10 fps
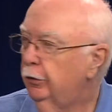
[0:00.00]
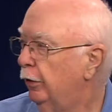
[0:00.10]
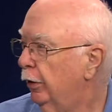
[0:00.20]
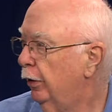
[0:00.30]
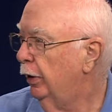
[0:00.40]

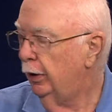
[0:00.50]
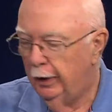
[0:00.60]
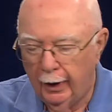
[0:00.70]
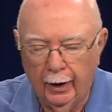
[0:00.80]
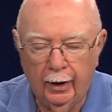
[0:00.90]
Looney Tune too.
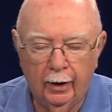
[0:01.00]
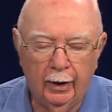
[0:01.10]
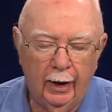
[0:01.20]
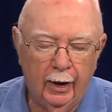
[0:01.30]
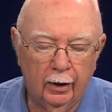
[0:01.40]

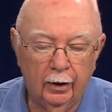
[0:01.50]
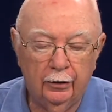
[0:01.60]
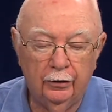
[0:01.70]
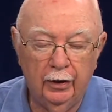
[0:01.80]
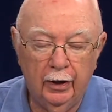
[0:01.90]
Yeah,
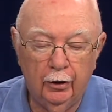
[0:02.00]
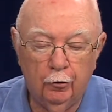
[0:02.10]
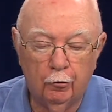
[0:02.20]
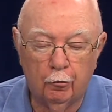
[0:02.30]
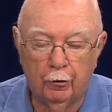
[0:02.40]

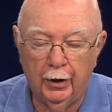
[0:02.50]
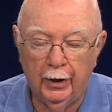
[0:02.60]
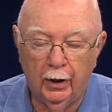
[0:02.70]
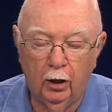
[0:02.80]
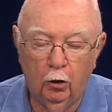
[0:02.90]

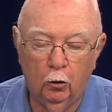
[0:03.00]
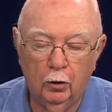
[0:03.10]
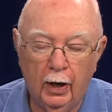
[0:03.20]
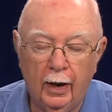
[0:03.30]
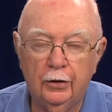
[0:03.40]
Alexandria uh,
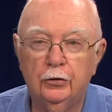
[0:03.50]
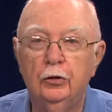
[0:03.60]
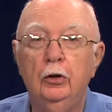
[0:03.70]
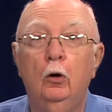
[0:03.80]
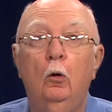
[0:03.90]

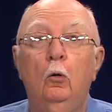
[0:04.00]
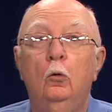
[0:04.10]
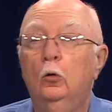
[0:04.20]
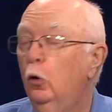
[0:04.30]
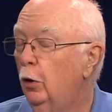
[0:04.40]

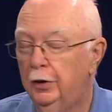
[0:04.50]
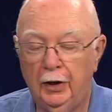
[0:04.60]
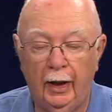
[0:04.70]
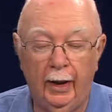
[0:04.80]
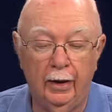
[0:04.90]
Ocasio
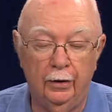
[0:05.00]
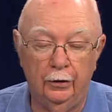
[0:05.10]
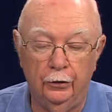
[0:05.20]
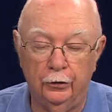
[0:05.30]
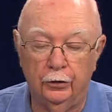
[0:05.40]

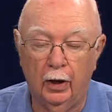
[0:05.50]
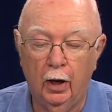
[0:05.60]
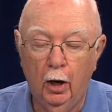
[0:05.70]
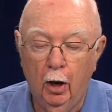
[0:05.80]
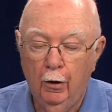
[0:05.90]
Cortez
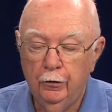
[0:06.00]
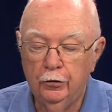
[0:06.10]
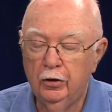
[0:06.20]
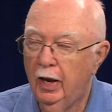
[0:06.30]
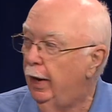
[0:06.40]

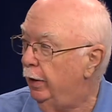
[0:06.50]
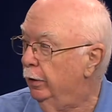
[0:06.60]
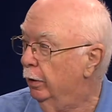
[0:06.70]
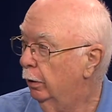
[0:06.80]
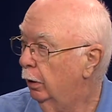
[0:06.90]

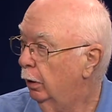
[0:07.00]
said,